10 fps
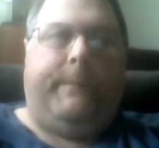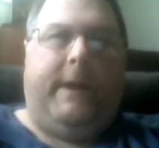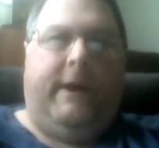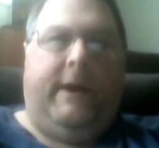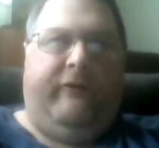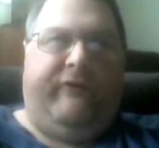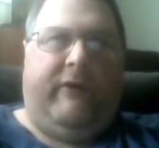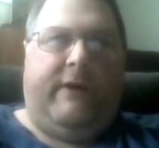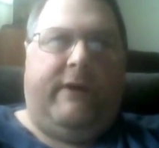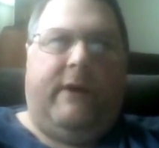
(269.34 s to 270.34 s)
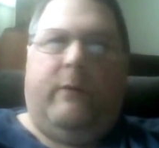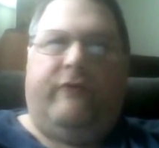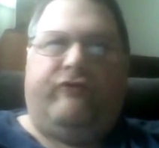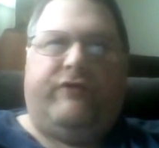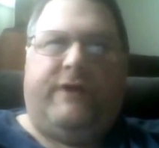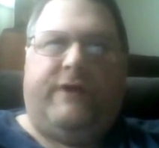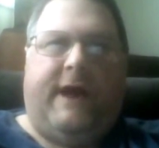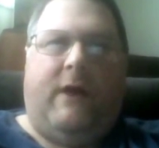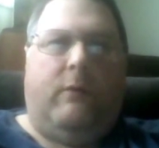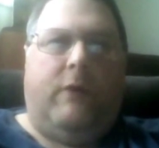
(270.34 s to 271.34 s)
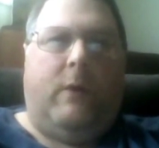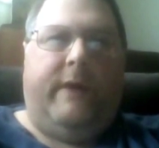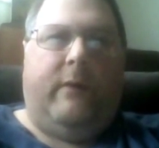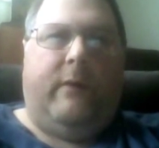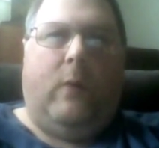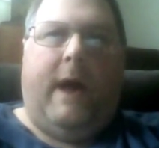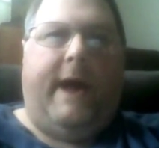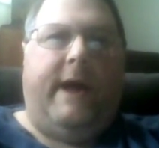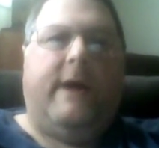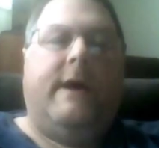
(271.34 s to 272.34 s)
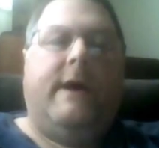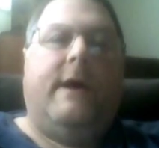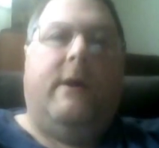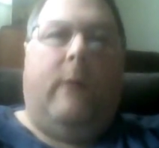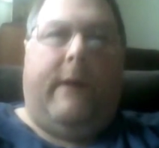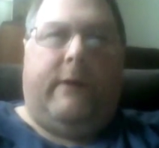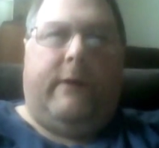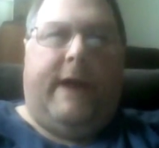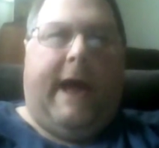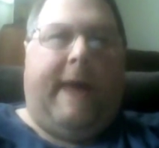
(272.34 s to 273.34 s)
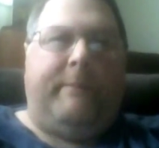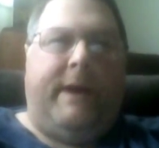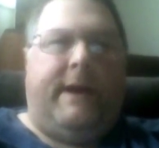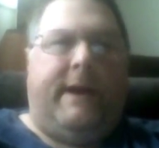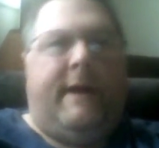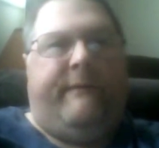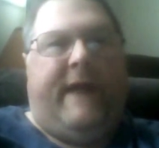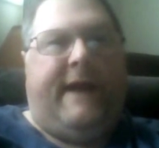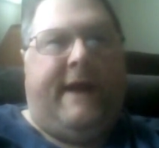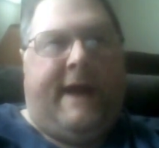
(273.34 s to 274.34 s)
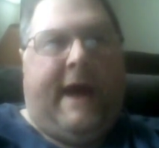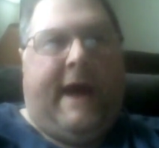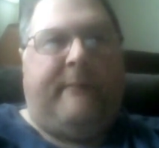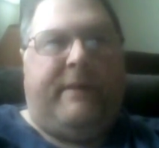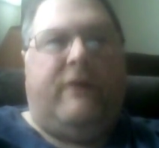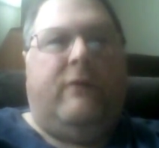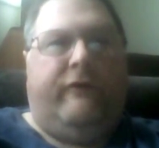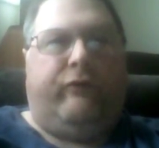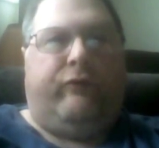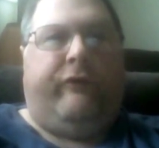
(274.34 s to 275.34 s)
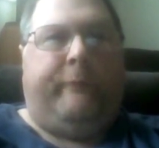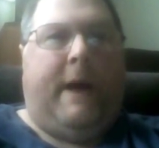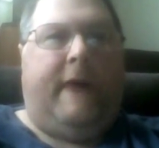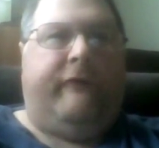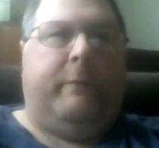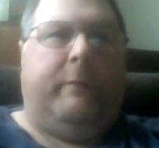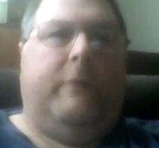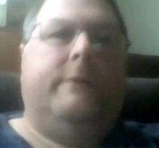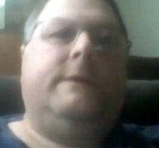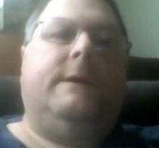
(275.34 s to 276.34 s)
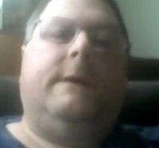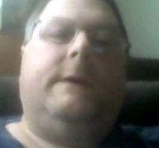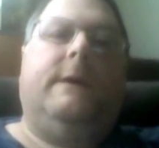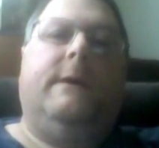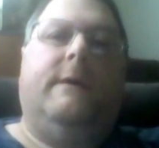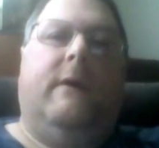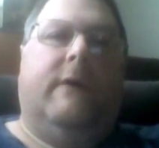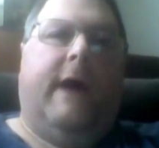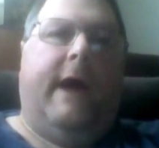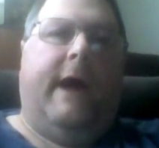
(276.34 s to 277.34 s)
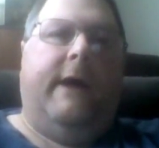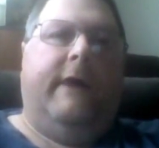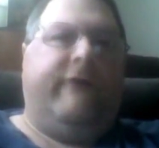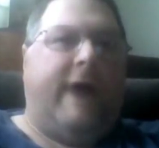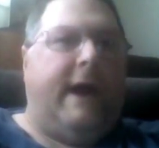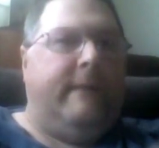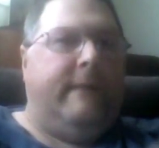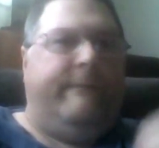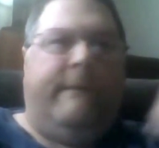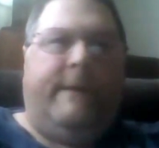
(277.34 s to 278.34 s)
in Syria, which they don't know either way, whether it happened, and if it did happen, who is responsible. Okay, it's kind of,